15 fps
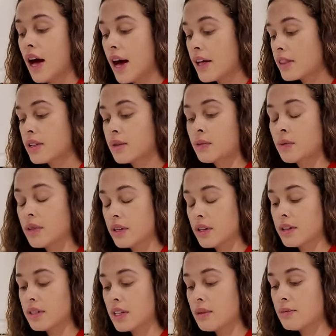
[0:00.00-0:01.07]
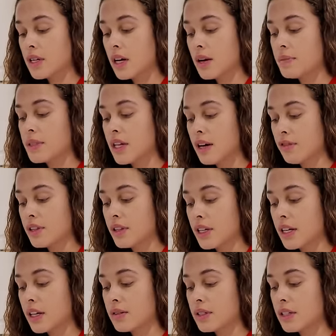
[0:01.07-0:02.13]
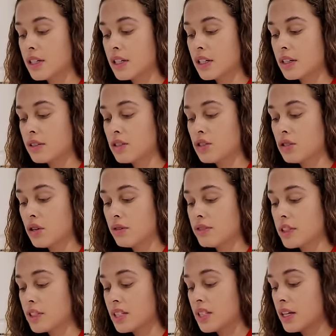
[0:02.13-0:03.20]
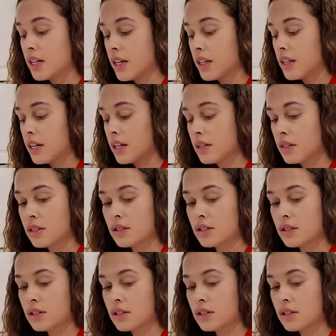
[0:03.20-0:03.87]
at the same time as everything else and it dissolved into nothing.